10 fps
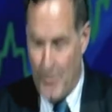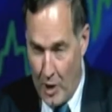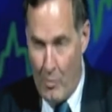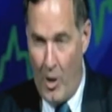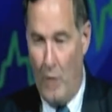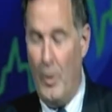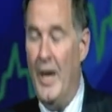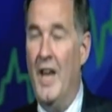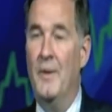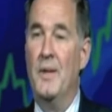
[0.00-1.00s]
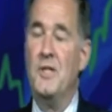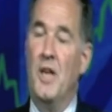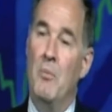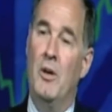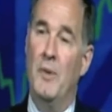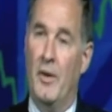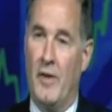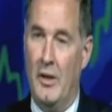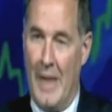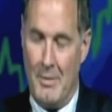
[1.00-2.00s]
the turmoil we had this summer and their
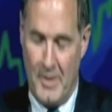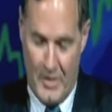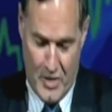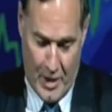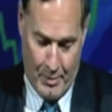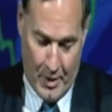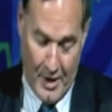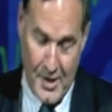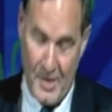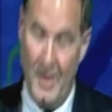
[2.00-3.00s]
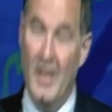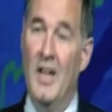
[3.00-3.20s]
collapse in the share price,